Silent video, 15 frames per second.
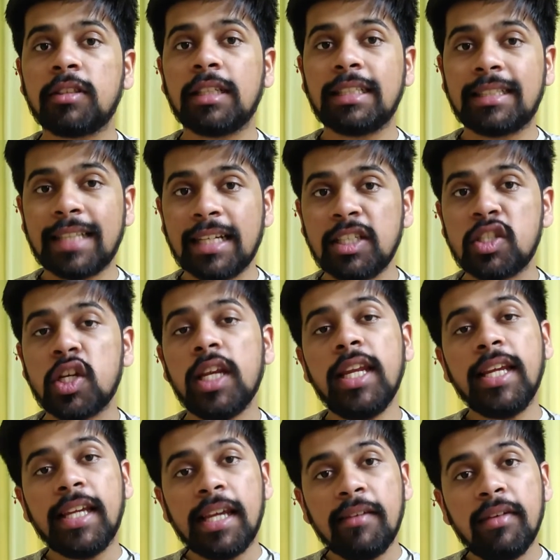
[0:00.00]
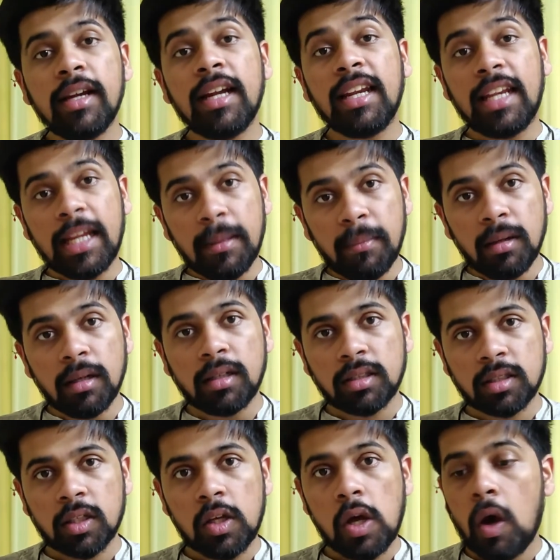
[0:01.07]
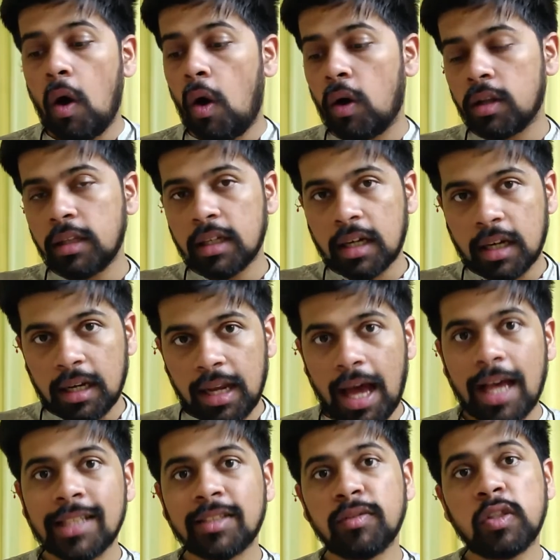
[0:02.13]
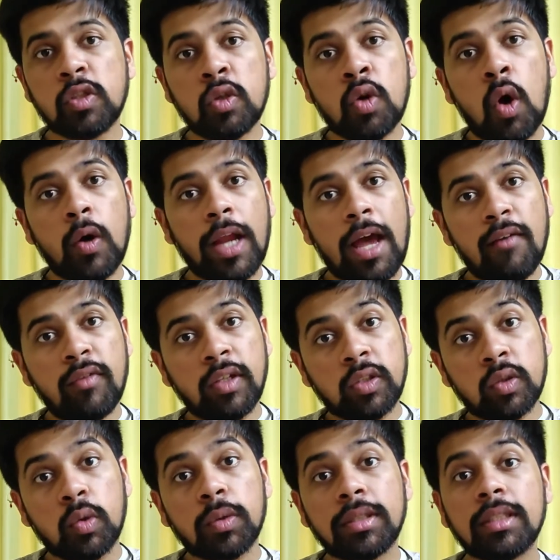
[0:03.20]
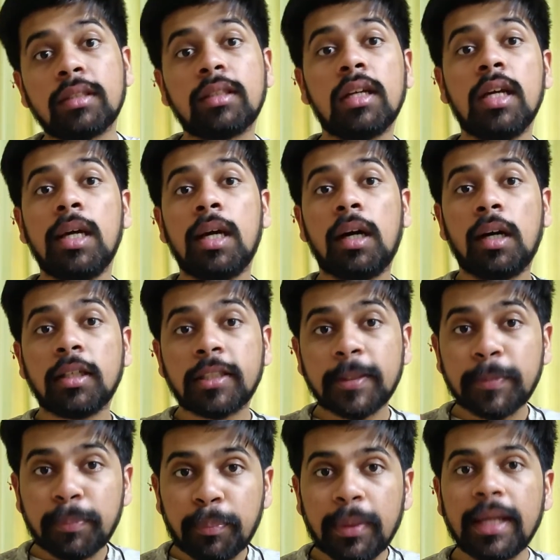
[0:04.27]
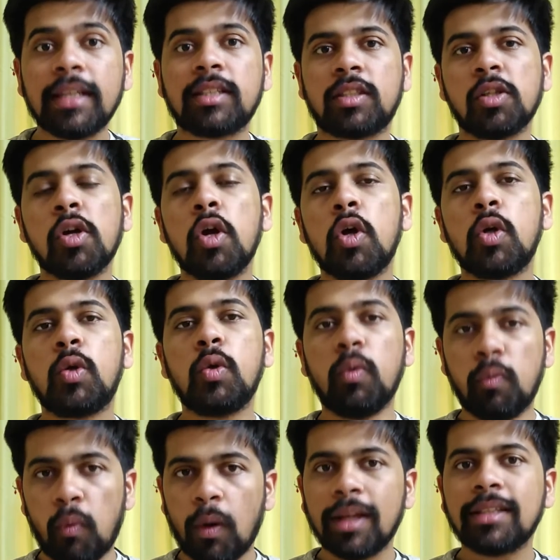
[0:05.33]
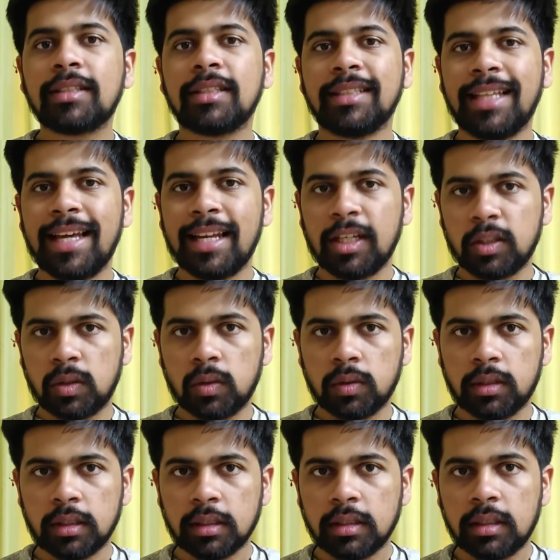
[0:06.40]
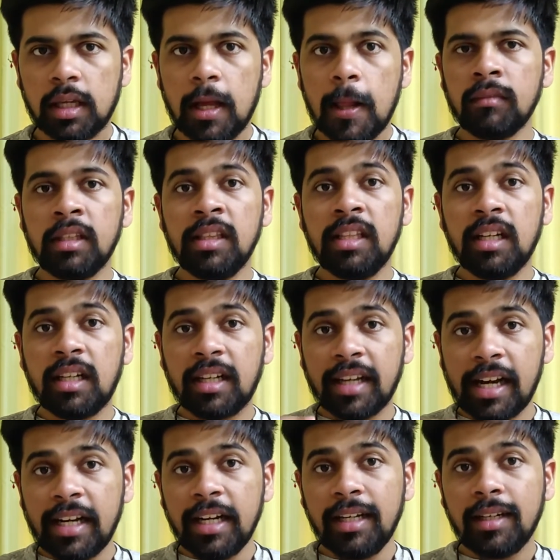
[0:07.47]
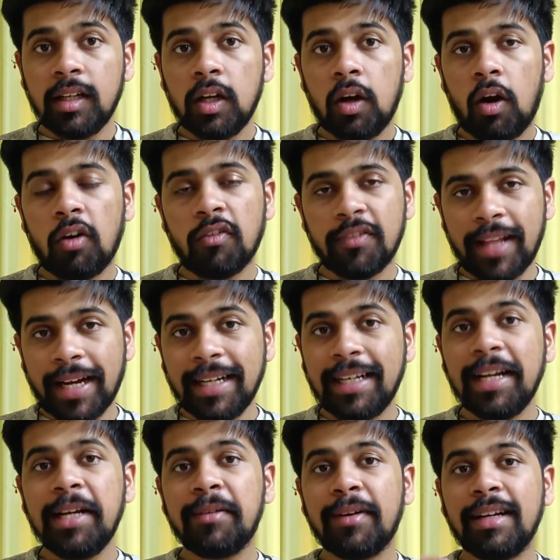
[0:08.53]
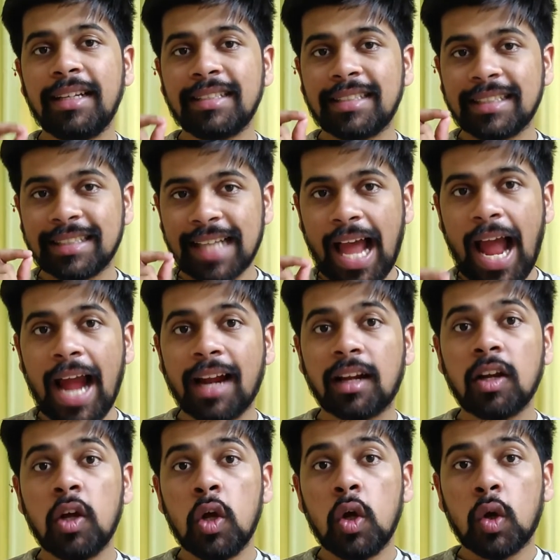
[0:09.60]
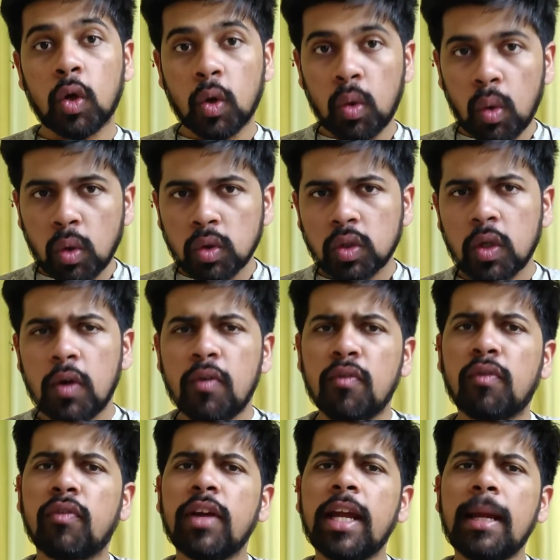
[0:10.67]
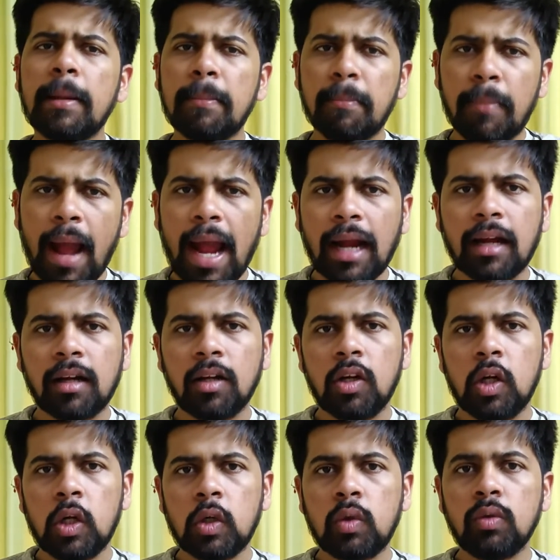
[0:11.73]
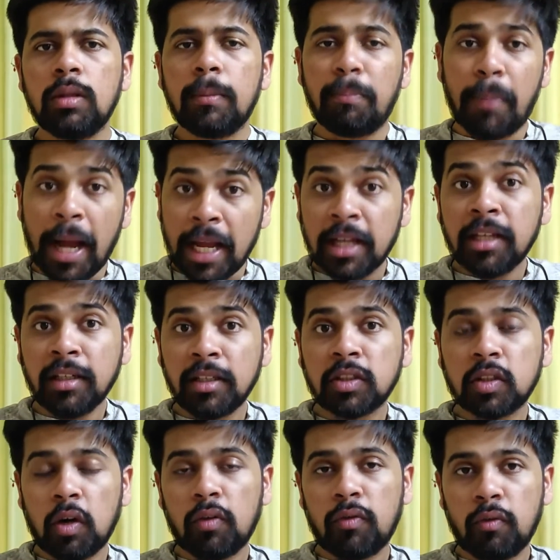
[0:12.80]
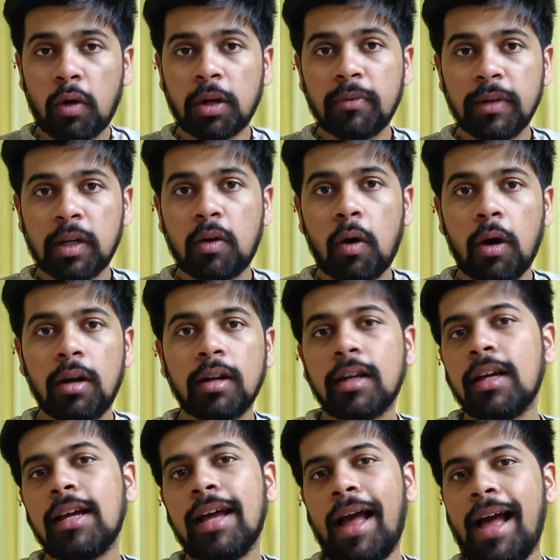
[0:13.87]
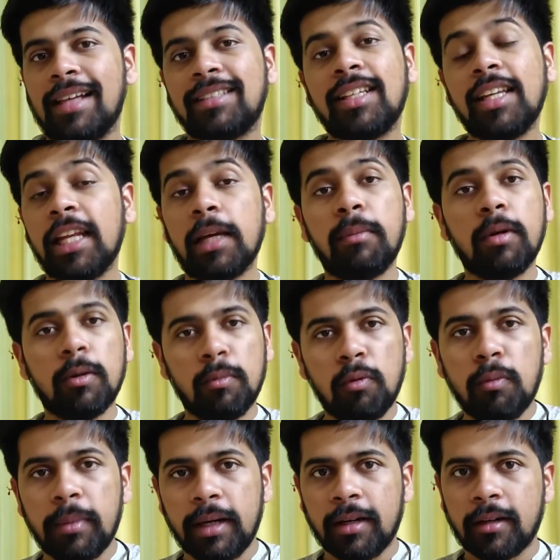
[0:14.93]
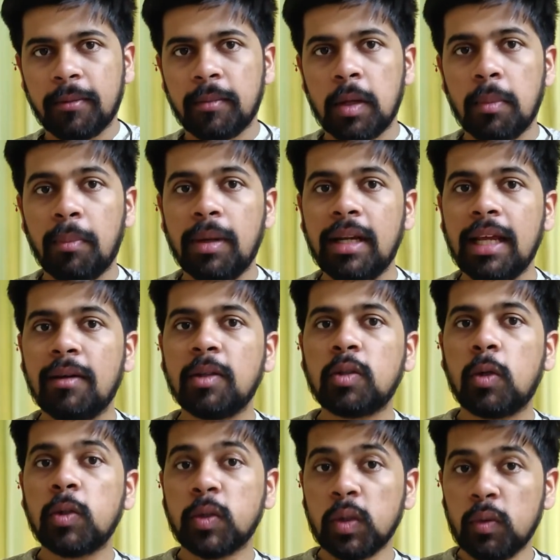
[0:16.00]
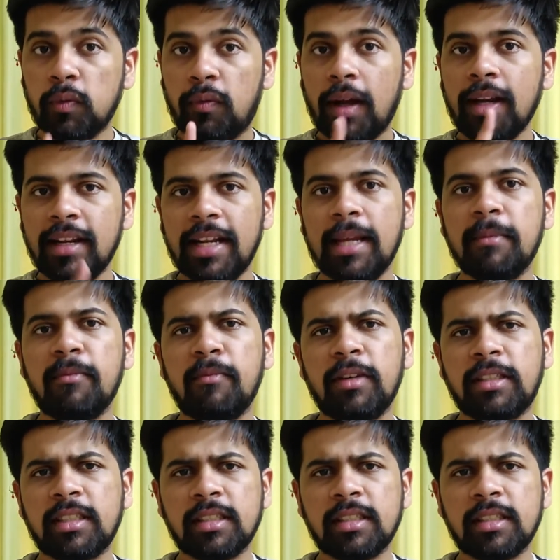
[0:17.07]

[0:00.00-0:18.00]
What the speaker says: was essentially giving laborers or the class which do not have resources a space to voice their resources. The credit of 1926 Act goes way back to the pioneers of what we called as the labor movement. But there was also one name which